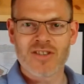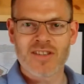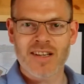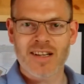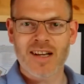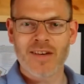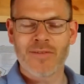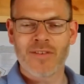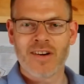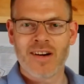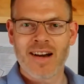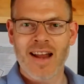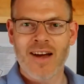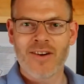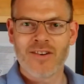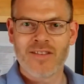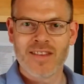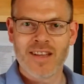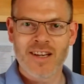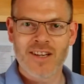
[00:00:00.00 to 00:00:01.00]
that govern a noun
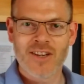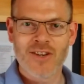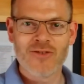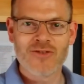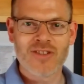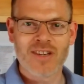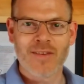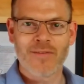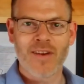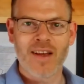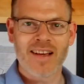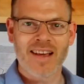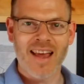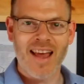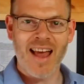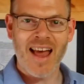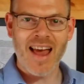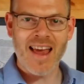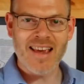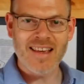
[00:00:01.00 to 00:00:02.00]
in the accusative, like
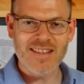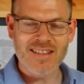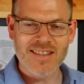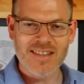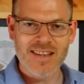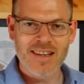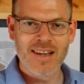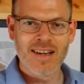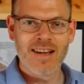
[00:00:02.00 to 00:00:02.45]
ace,